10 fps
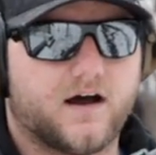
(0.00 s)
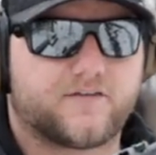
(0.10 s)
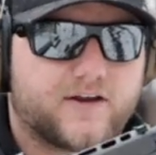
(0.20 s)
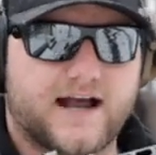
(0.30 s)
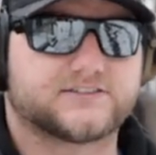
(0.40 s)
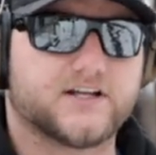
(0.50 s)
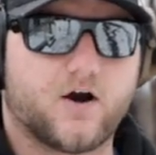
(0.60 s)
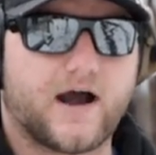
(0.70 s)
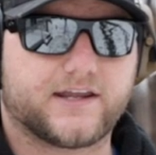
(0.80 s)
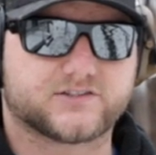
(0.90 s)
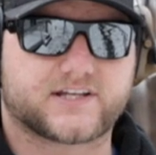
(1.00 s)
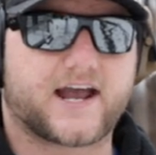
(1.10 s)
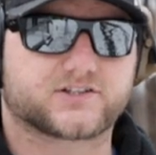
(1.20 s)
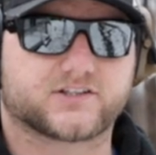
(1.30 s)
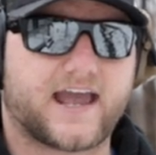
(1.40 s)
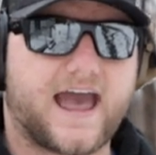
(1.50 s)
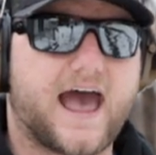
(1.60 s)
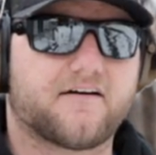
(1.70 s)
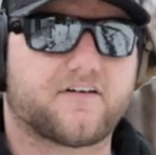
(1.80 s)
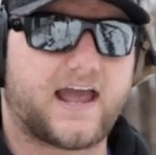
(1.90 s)
If you guys know, I used to actually
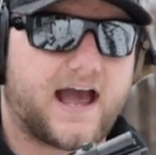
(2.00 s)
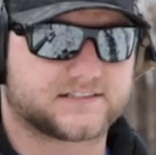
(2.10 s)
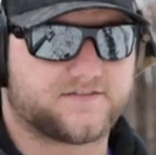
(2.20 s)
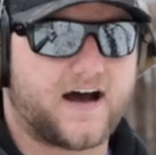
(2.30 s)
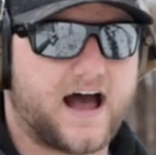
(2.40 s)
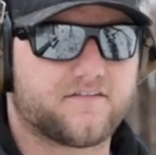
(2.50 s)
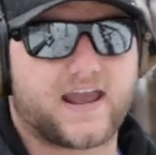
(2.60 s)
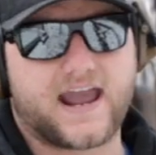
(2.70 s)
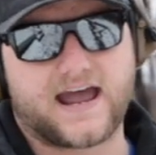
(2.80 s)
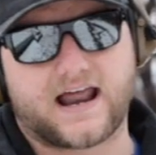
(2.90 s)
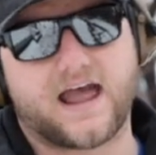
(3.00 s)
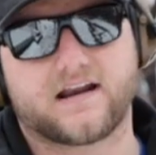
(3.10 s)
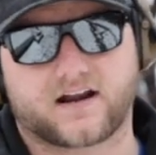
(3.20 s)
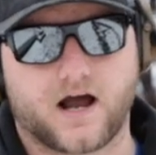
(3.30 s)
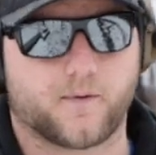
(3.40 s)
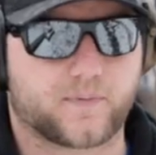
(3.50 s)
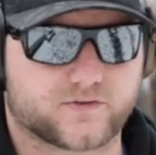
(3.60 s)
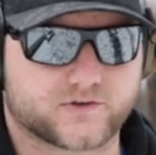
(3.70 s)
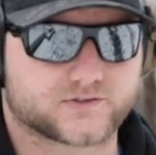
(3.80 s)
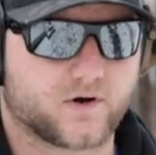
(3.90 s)
have a X5 and I had a couple
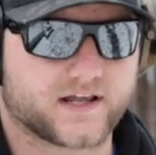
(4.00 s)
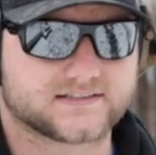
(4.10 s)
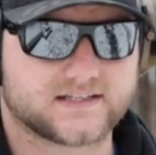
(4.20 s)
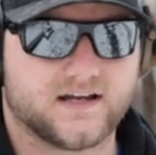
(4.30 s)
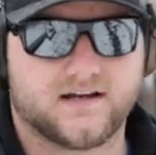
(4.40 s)
P320s.